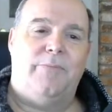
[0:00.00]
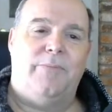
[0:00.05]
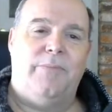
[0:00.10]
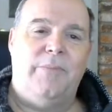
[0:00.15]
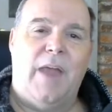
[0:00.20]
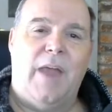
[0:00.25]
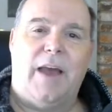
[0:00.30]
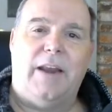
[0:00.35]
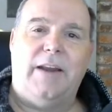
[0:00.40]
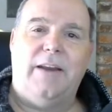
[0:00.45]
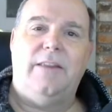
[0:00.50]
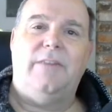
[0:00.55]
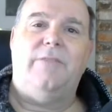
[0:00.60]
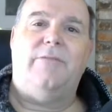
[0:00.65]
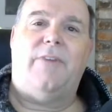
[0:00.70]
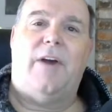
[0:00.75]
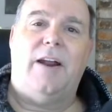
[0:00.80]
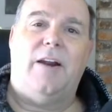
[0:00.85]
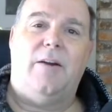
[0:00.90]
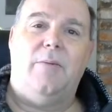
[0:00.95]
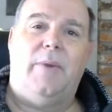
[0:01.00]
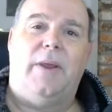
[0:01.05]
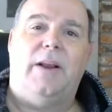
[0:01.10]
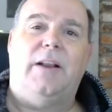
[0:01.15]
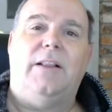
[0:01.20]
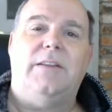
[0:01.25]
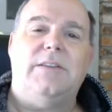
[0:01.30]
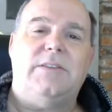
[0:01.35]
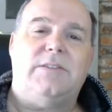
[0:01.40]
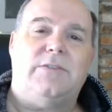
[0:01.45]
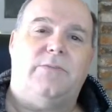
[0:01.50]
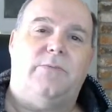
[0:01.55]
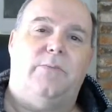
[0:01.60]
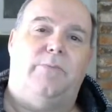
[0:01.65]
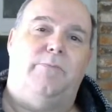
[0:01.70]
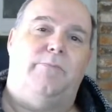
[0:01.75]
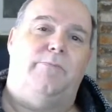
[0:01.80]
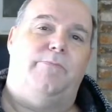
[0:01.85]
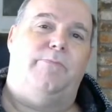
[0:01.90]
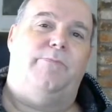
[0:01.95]
Not an environmentalist
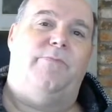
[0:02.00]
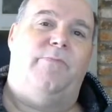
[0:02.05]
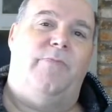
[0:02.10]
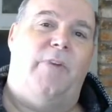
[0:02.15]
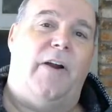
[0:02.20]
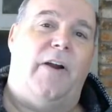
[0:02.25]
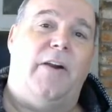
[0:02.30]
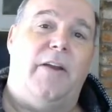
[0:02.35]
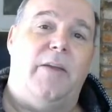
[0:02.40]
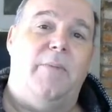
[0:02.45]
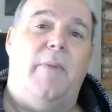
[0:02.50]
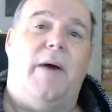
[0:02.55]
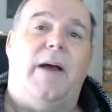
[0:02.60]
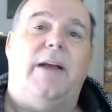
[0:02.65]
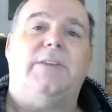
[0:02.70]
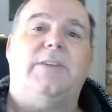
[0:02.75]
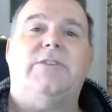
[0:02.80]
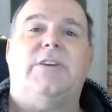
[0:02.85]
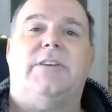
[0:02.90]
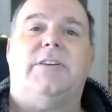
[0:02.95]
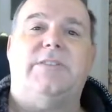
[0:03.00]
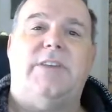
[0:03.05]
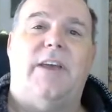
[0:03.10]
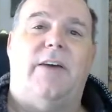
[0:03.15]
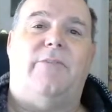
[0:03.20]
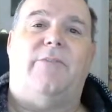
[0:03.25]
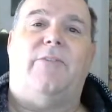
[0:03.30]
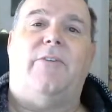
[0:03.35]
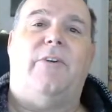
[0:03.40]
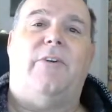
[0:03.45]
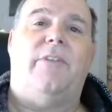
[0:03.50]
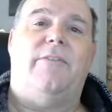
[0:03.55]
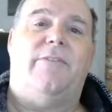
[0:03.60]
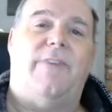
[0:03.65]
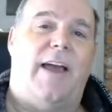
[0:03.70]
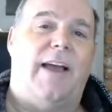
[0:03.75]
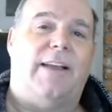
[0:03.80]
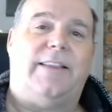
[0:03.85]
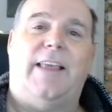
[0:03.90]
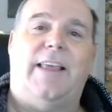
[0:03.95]
very much, except for the
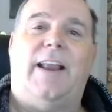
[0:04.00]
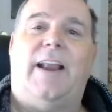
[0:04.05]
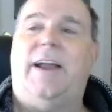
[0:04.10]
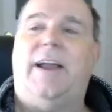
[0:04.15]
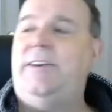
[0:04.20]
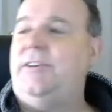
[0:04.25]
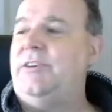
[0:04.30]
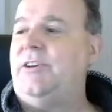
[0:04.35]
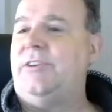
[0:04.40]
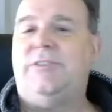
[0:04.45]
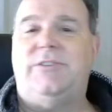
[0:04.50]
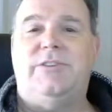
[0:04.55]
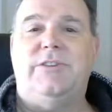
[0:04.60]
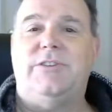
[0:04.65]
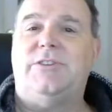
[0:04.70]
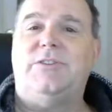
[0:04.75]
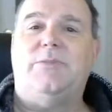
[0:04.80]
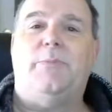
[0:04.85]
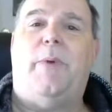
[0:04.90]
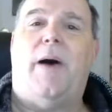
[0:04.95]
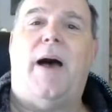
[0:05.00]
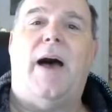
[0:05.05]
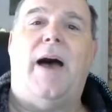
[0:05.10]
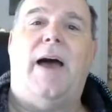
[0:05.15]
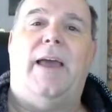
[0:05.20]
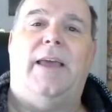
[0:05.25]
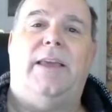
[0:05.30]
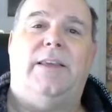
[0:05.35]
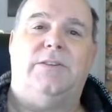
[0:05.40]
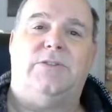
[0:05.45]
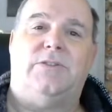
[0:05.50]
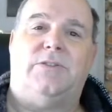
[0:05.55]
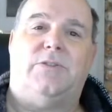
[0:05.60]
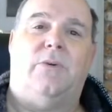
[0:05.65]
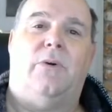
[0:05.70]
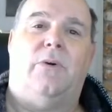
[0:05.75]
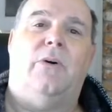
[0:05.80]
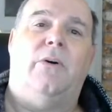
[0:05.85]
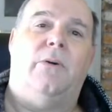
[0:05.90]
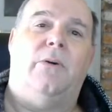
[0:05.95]
fact that I just despise
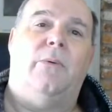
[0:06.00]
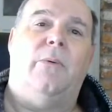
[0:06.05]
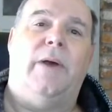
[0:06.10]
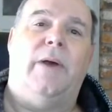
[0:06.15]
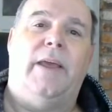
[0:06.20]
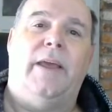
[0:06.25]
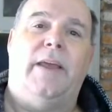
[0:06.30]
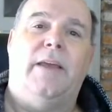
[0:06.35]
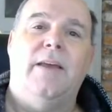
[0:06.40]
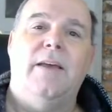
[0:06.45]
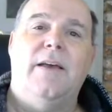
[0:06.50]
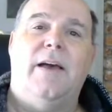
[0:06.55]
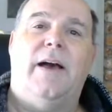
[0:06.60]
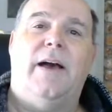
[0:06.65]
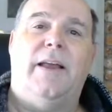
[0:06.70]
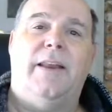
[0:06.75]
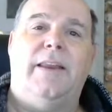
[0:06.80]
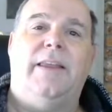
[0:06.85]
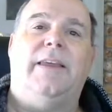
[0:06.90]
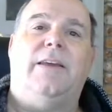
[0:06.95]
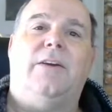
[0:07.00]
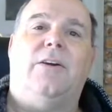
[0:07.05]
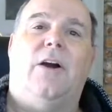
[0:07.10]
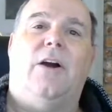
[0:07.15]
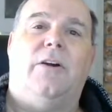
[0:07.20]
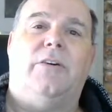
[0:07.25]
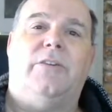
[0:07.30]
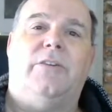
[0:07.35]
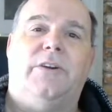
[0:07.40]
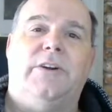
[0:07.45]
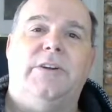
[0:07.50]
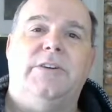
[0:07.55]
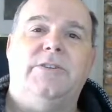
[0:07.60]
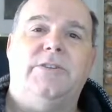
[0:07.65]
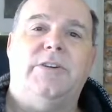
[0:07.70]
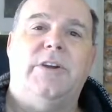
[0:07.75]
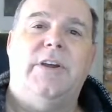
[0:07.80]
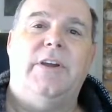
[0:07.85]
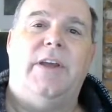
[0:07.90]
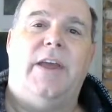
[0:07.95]
throwing away an ink
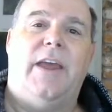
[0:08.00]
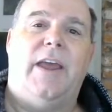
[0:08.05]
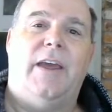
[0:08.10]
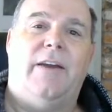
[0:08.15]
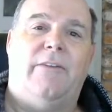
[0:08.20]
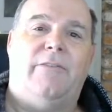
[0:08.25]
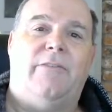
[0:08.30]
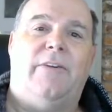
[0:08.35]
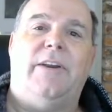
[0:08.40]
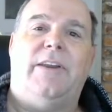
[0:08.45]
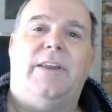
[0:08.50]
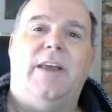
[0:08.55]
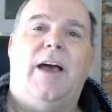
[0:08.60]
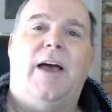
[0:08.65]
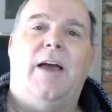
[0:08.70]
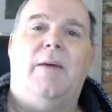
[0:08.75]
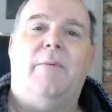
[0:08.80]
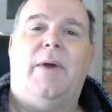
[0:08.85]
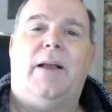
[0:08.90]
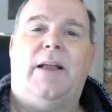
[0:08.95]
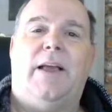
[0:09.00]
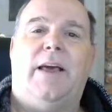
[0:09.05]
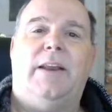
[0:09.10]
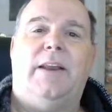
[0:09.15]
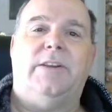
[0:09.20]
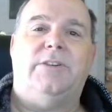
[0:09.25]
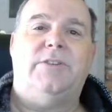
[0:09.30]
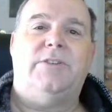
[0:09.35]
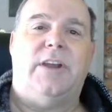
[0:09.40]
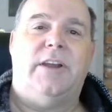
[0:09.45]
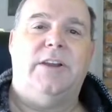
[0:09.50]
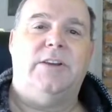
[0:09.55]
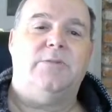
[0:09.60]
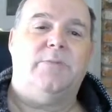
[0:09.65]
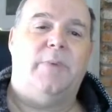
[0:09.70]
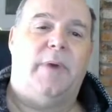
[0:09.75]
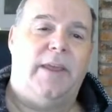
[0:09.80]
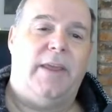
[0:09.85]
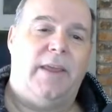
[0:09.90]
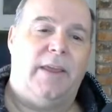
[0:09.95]
cartridge every time I gotta change
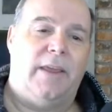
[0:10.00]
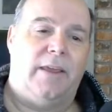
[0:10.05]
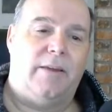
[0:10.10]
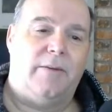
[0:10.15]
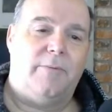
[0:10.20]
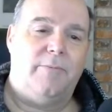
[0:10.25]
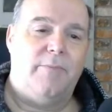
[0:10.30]
my ink.